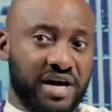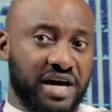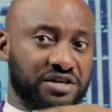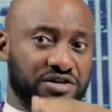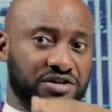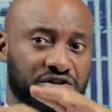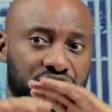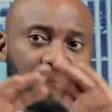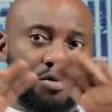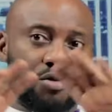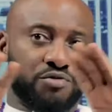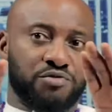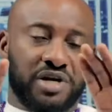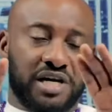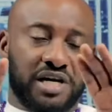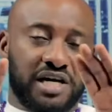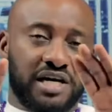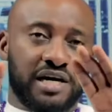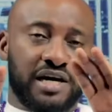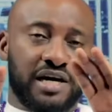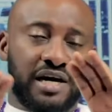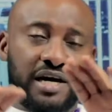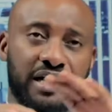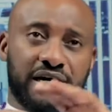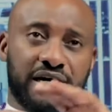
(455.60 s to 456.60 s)
simple. We
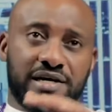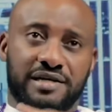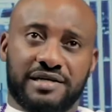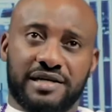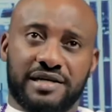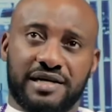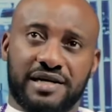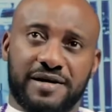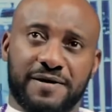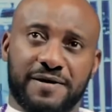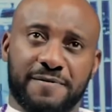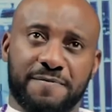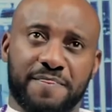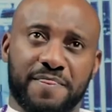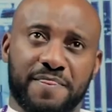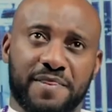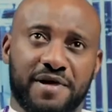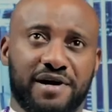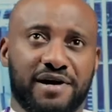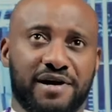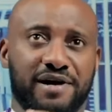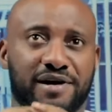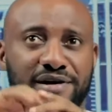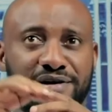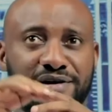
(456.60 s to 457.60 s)
try to copy white
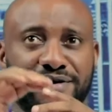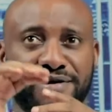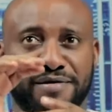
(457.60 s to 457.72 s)
people.